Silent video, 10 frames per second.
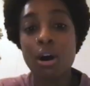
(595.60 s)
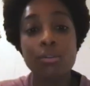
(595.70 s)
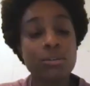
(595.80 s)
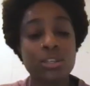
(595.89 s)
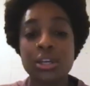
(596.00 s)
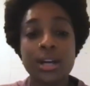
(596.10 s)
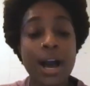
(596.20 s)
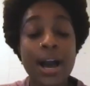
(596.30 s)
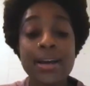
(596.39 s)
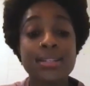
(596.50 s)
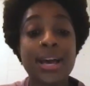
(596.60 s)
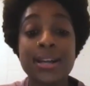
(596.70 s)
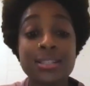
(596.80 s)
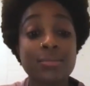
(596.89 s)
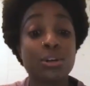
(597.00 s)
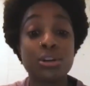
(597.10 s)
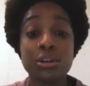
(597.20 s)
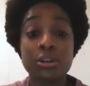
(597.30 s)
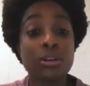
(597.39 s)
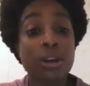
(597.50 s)
all those good guys. They had some
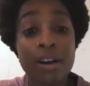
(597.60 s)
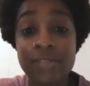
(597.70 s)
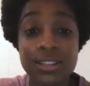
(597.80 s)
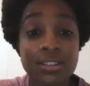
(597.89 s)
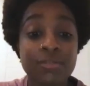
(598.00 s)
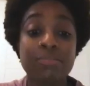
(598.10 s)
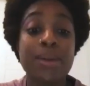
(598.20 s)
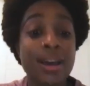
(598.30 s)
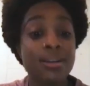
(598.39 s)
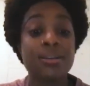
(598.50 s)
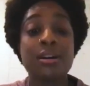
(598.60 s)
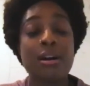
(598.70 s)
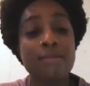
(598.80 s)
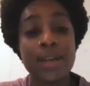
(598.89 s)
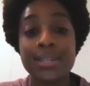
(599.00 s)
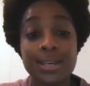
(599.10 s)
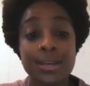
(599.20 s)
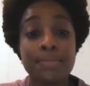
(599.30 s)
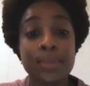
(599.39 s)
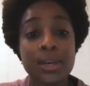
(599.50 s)
good offensive men on that
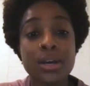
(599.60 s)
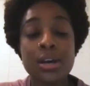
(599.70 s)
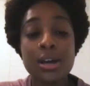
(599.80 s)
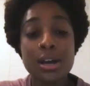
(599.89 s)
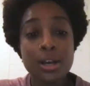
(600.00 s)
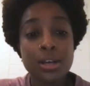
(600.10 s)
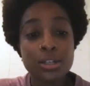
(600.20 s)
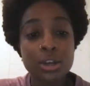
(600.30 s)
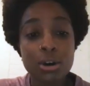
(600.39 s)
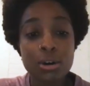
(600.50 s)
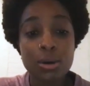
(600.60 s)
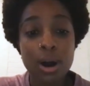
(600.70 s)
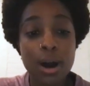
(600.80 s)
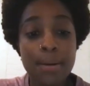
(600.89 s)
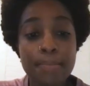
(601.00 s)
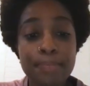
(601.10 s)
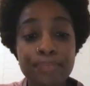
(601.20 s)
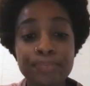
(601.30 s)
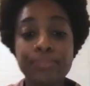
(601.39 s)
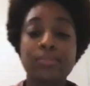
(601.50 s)
team. So
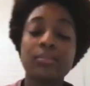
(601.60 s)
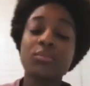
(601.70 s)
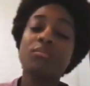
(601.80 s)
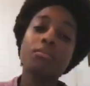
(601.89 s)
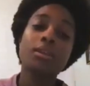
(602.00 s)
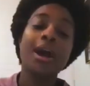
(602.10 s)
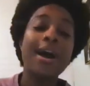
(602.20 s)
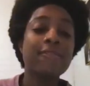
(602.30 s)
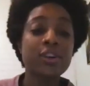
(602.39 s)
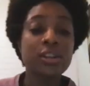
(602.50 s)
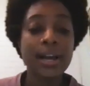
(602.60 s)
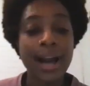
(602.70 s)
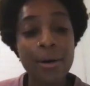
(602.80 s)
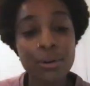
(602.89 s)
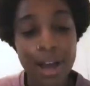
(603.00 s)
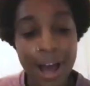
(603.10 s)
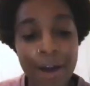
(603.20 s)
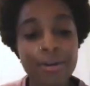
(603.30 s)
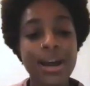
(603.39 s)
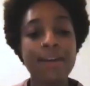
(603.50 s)
I feel like
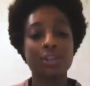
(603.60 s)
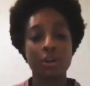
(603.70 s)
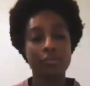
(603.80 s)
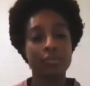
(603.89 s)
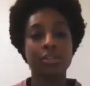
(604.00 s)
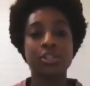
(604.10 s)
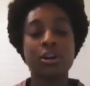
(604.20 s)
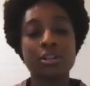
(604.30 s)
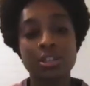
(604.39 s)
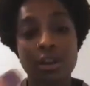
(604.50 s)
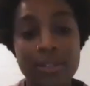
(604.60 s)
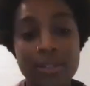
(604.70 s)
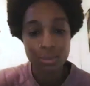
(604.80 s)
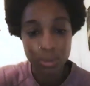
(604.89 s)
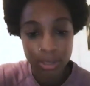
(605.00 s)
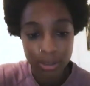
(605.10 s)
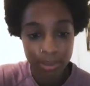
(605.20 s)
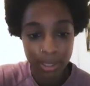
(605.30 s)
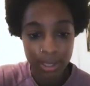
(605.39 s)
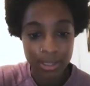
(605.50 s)
I would have to go for the Chargers on one
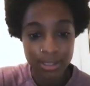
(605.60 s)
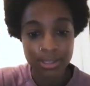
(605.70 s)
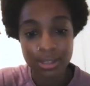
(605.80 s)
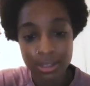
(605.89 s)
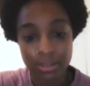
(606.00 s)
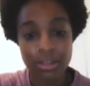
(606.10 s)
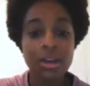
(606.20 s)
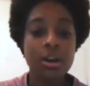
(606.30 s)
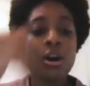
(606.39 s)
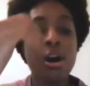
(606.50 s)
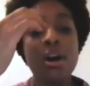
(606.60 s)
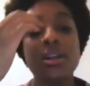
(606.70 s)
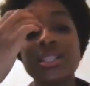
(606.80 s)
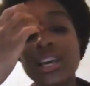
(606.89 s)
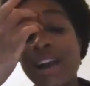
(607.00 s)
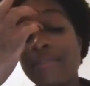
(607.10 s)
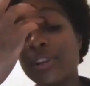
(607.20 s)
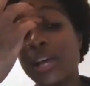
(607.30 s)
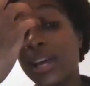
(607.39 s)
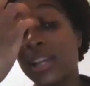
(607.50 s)
because honestly, I
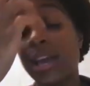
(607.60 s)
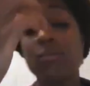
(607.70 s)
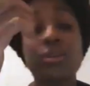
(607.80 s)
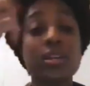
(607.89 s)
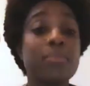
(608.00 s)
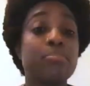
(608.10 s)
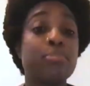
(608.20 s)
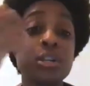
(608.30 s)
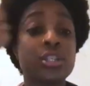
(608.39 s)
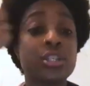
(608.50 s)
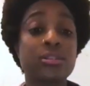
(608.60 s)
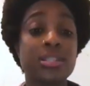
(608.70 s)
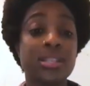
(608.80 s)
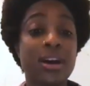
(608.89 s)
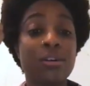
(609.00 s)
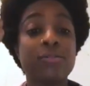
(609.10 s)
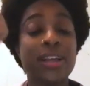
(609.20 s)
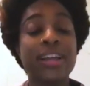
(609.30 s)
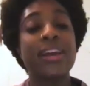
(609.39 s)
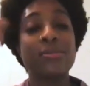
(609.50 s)
feel like they really pushed themselves
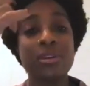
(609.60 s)
like